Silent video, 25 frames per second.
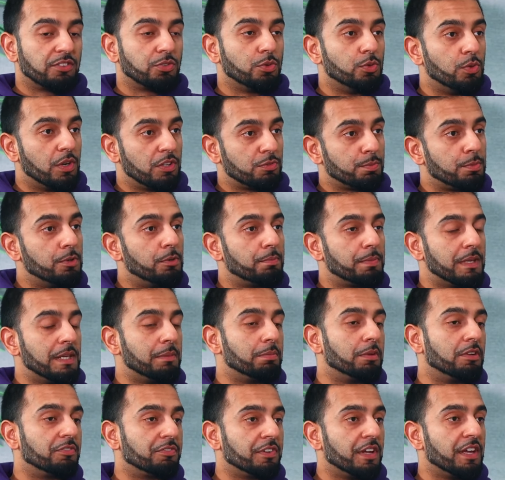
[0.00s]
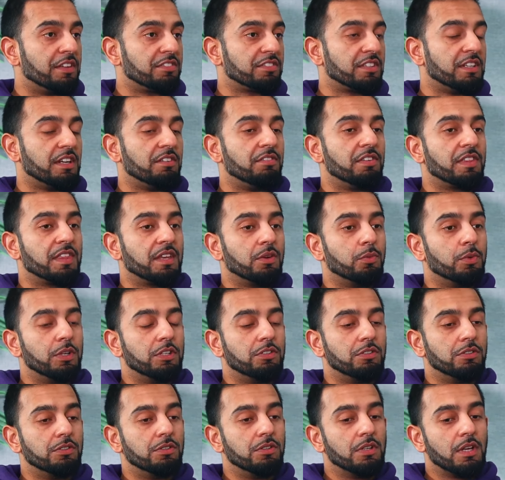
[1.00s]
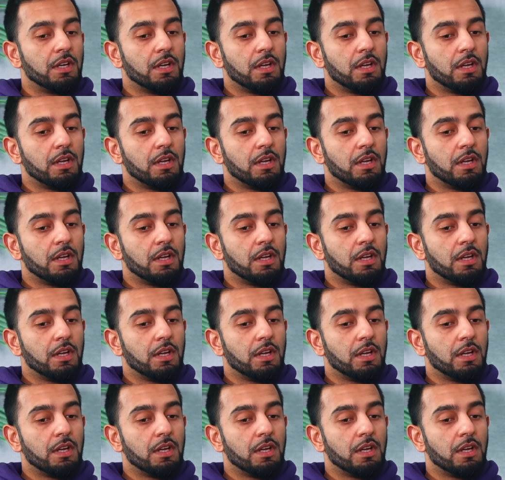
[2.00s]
to always put people first in everything we do.